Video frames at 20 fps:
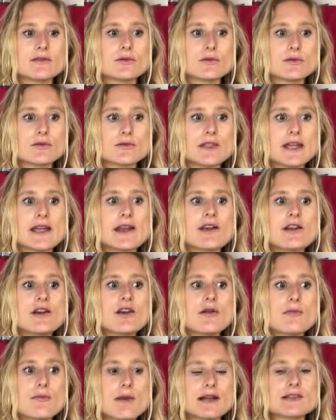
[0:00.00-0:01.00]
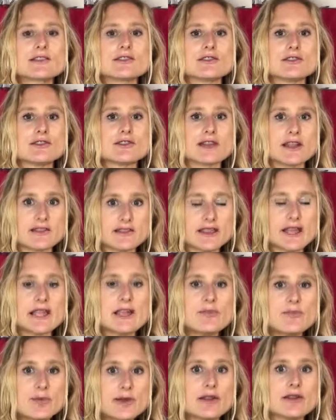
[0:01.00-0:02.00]
their muscle that they
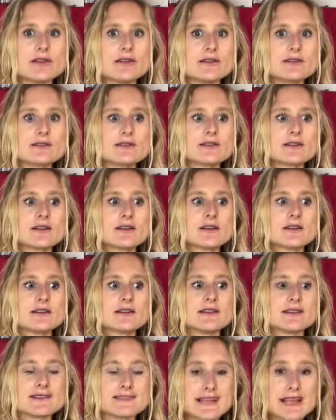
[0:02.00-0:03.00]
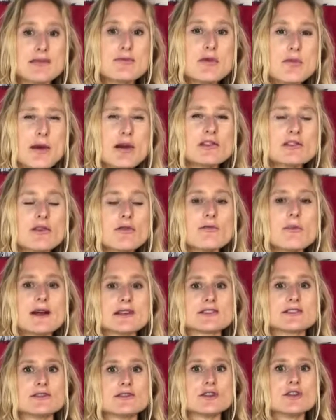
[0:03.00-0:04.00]
build, the same amount of
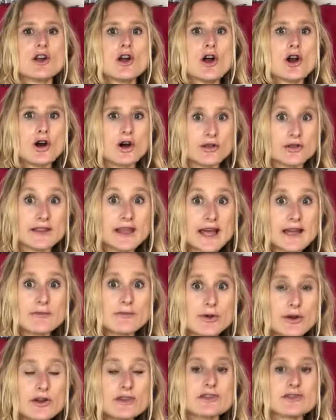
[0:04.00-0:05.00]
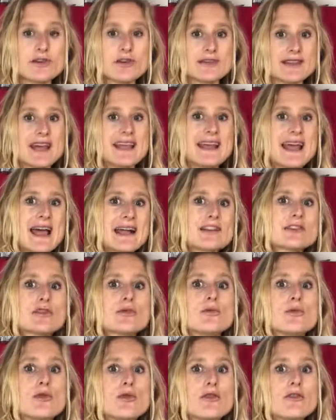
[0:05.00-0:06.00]
muscle on that person, on that
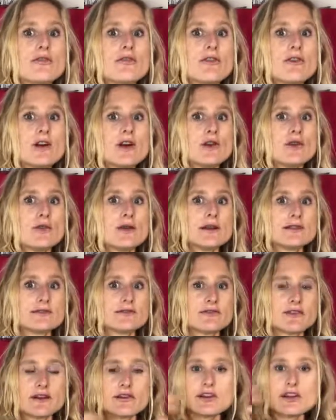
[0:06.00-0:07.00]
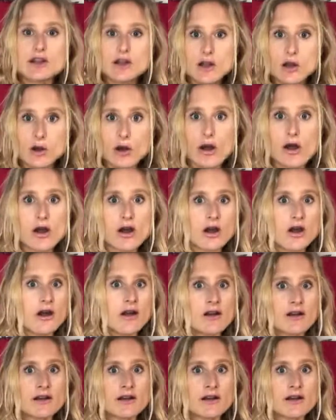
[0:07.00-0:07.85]
ectomorph, who has a very long